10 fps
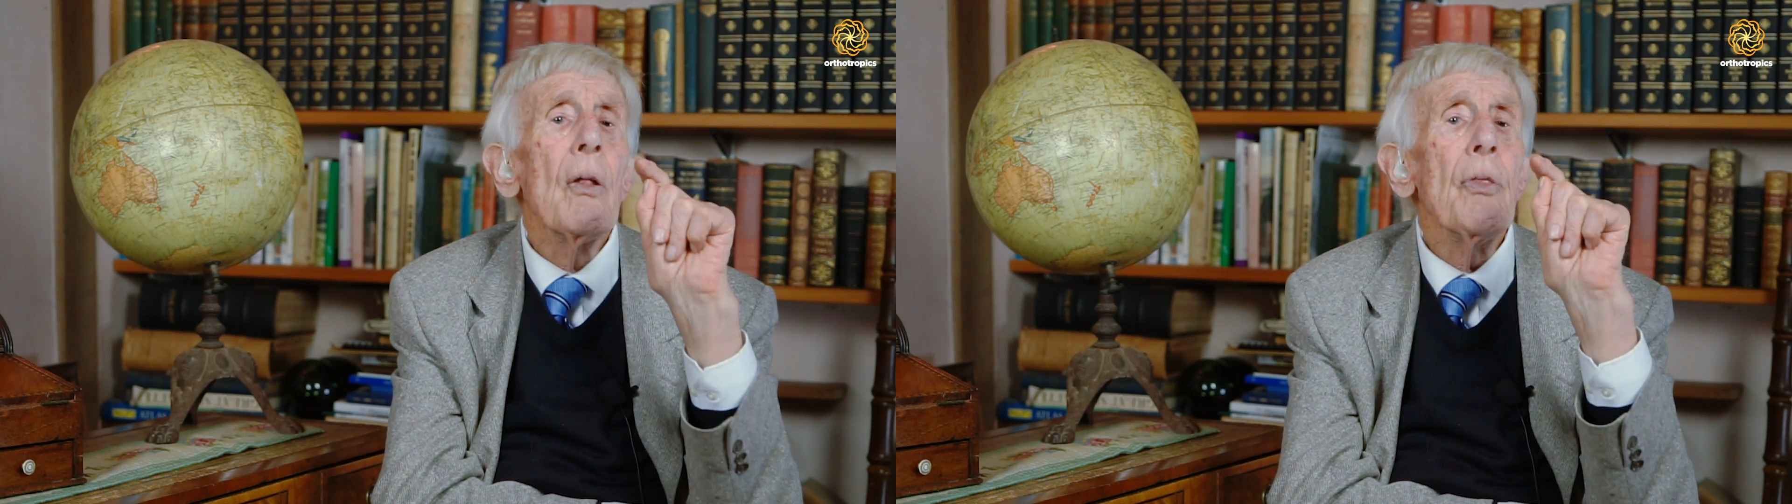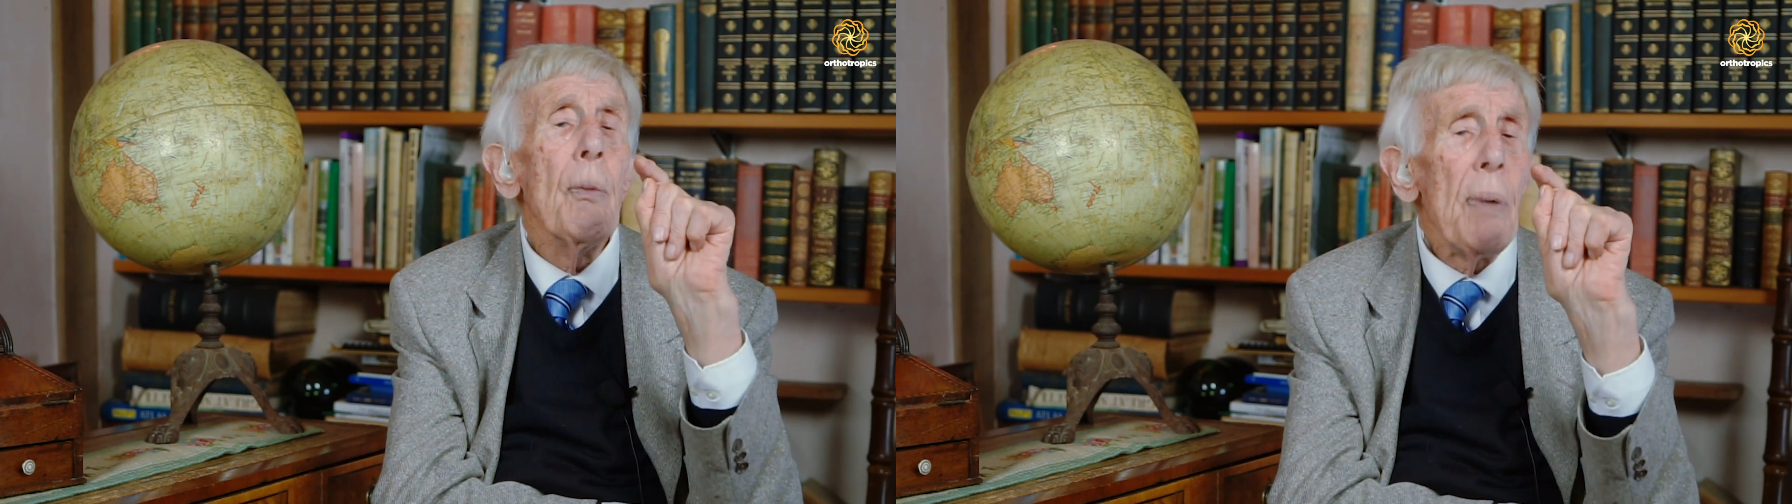
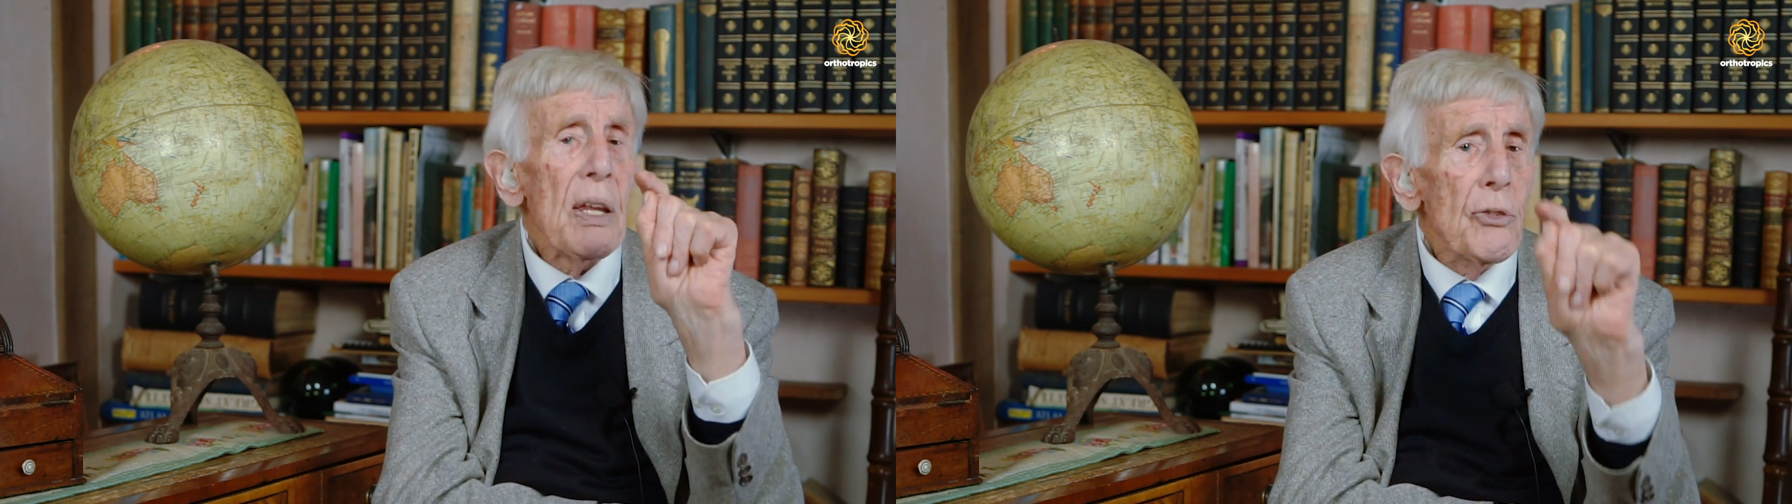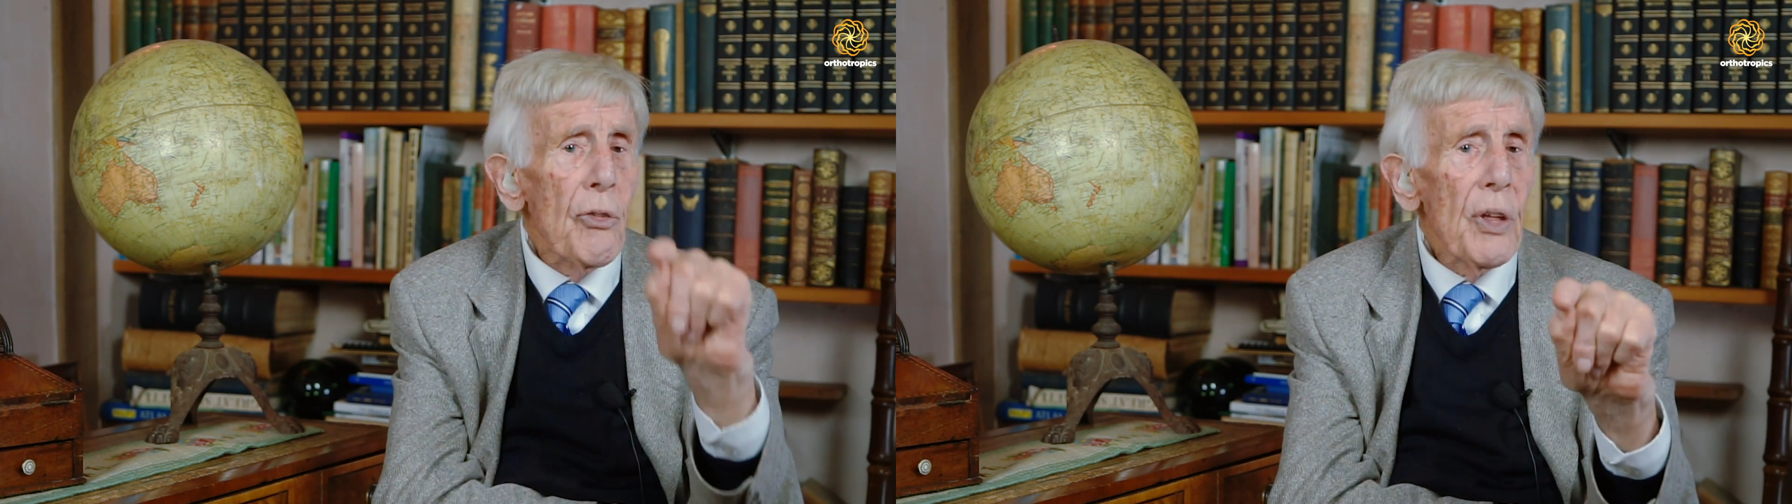the
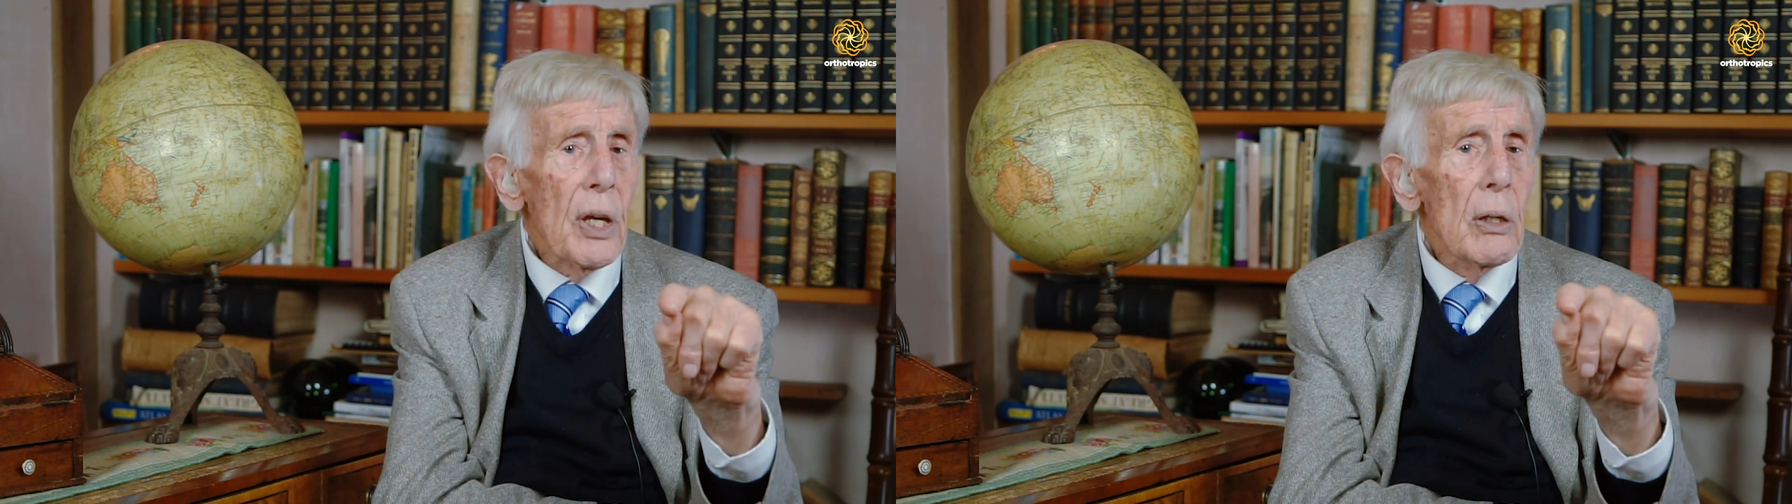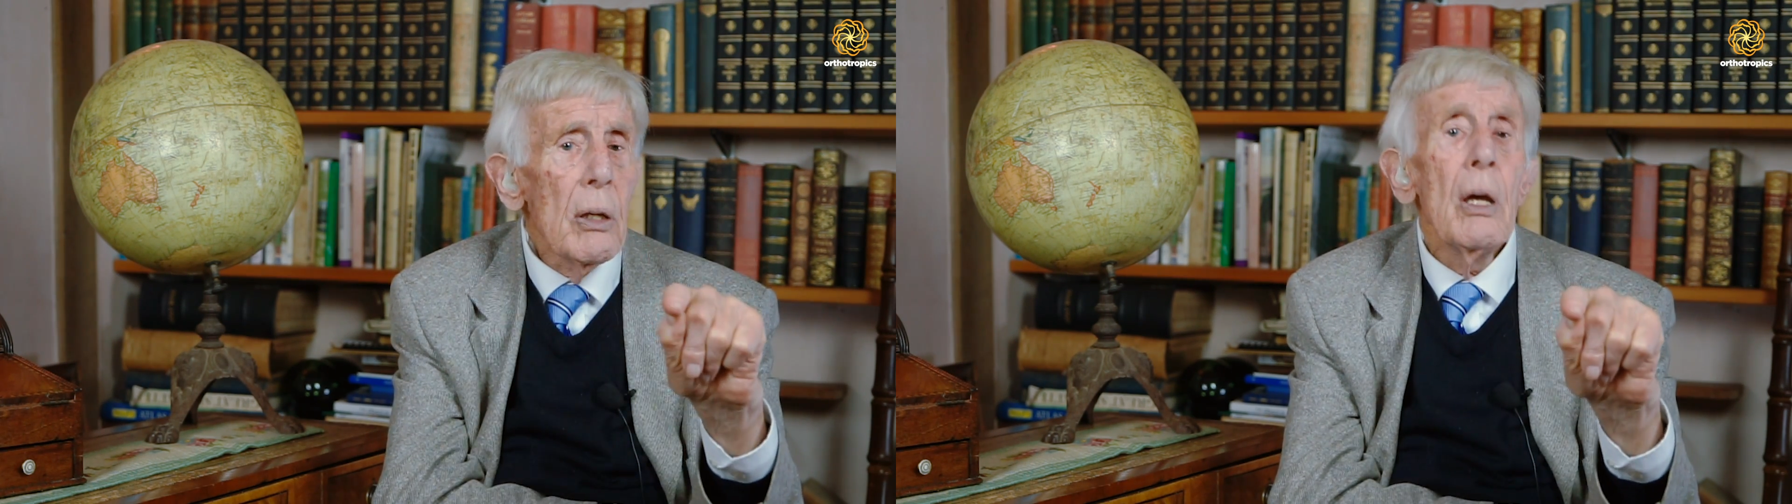best
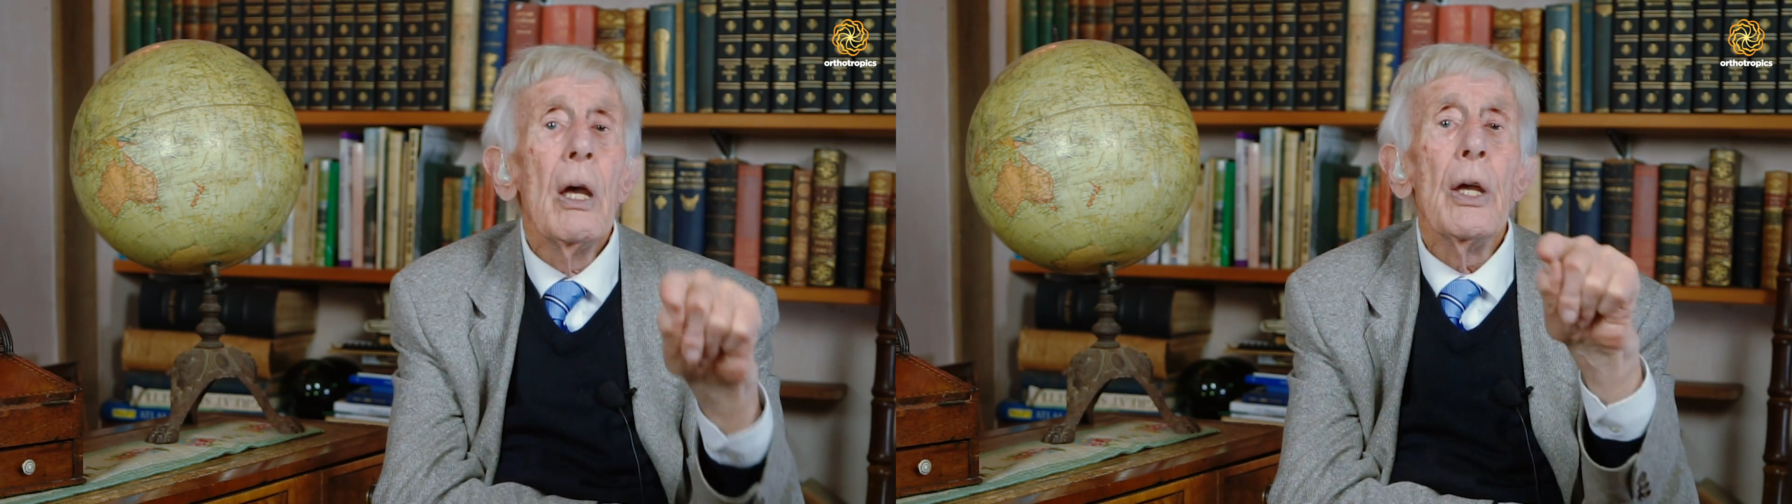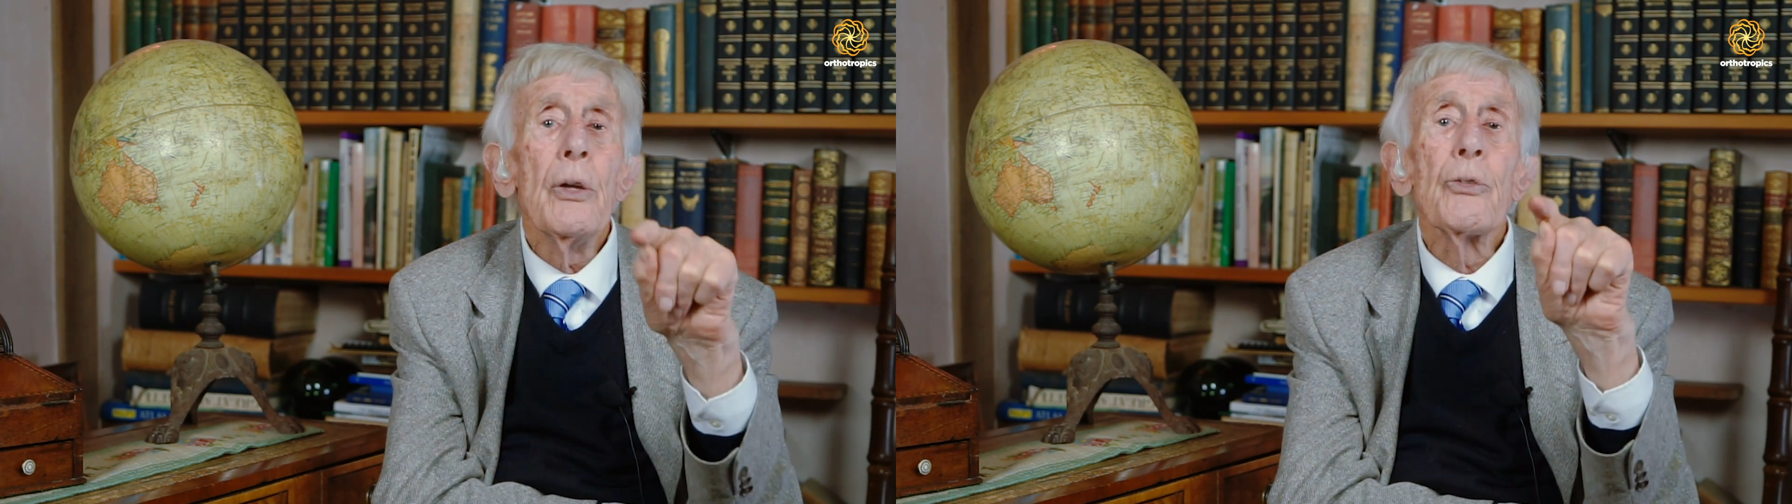thing
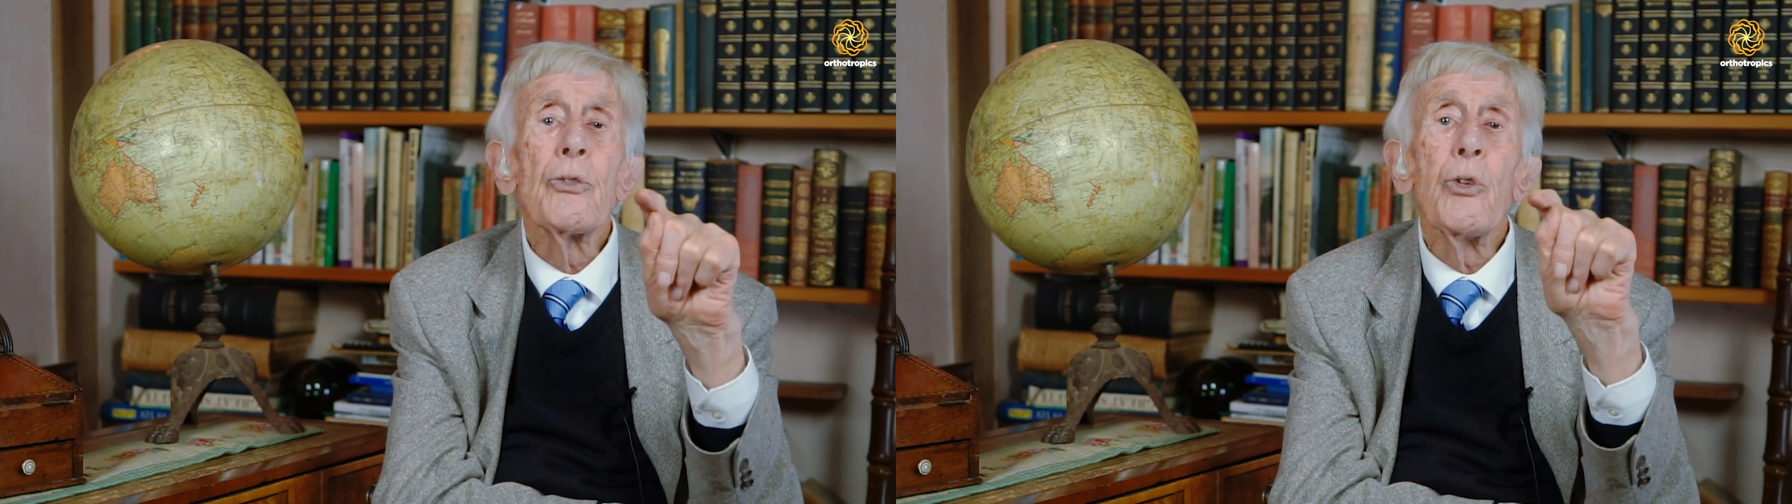is